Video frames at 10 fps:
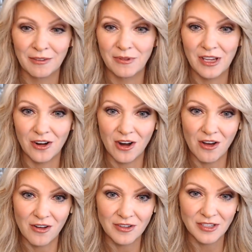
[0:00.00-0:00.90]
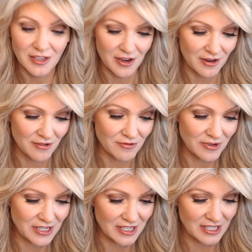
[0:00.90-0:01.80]
We are also
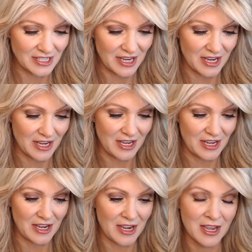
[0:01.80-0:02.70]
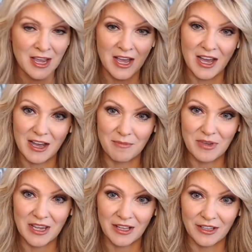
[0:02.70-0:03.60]
going to say a
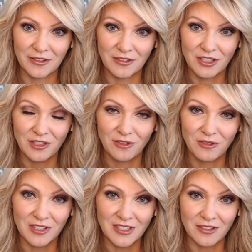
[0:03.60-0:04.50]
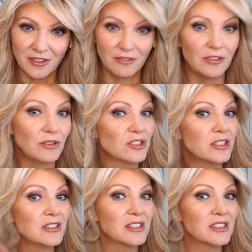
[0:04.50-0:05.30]
big hello to the Silk Infusion.